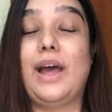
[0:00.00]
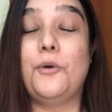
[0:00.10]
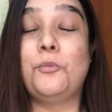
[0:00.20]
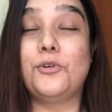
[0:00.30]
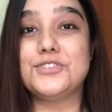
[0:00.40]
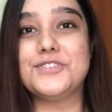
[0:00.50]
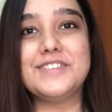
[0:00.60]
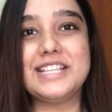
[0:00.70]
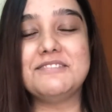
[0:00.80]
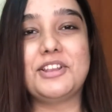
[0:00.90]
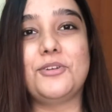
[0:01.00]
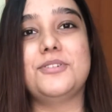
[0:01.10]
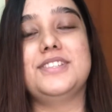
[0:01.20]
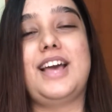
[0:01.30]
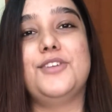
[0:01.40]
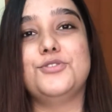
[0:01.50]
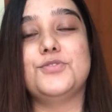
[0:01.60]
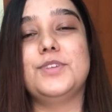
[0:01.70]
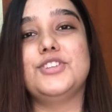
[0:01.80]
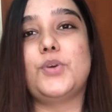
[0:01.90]
most of these videos are
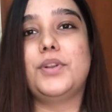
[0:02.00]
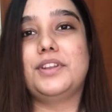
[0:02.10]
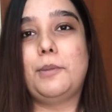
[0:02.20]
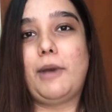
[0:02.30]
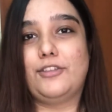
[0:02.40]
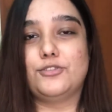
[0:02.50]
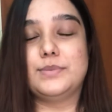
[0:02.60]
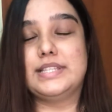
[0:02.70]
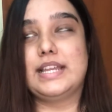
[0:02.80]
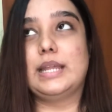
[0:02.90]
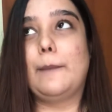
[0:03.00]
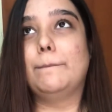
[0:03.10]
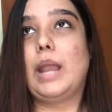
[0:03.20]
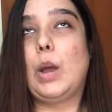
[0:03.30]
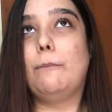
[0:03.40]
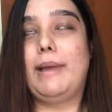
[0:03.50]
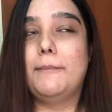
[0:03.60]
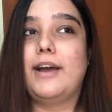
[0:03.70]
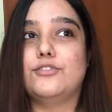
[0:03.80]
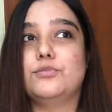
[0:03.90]
usually shot in a bathroom setup. Now, my
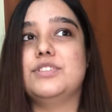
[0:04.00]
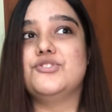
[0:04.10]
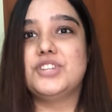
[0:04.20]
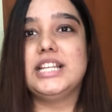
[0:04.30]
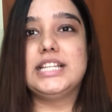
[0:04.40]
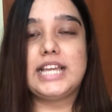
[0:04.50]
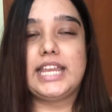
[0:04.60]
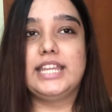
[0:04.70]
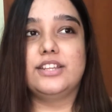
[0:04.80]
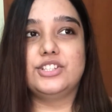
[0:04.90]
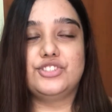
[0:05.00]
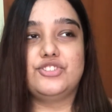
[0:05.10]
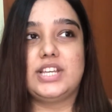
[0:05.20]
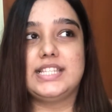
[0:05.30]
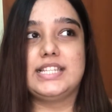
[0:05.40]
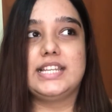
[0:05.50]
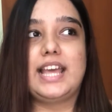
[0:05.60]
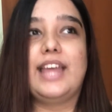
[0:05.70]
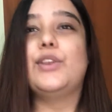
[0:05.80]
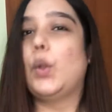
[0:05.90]
bathroom is really tiny and congested
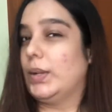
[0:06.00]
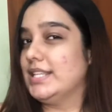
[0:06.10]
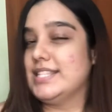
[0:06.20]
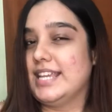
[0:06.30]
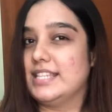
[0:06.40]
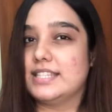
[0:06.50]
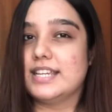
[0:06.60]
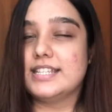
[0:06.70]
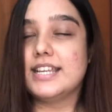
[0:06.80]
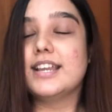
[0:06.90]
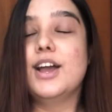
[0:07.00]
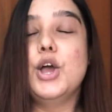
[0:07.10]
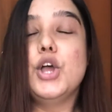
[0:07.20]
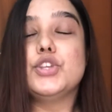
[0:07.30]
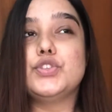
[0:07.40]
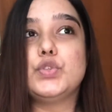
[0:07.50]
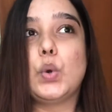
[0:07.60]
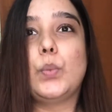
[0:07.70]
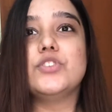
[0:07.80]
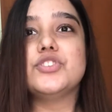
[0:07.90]
and not as aesthetic. So
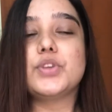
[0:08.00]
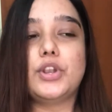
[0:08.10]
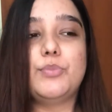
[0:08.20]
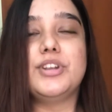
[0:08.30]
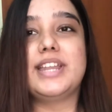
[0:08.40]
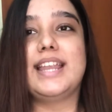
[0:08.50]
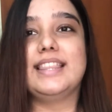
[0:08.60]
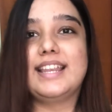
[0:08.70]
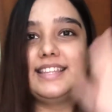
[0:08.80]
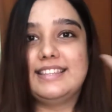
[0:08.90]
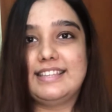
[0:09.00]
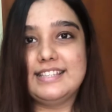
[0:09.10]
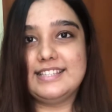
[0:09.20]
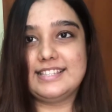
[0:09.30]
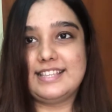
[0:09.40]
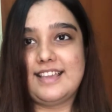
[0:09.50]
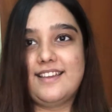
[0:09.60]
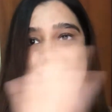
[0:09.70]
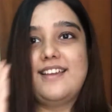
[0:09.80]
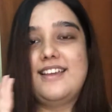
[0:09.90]
we're just gonna pretend that this
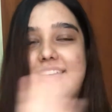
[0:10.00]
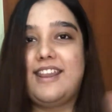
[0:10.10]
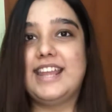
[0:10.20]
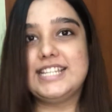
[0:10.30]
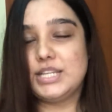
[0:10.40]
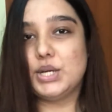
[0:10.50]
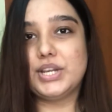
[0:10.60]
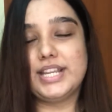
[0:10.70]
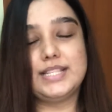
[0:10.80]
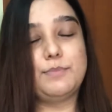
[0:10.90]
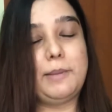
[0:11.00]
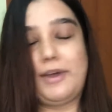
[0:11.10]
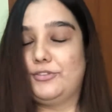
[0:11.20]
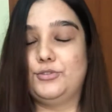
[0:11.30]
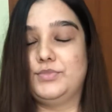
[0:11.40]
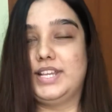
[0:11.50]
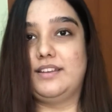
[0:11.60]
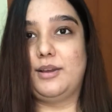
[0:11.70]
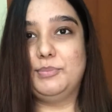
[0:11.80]
right here is my bathroom setup.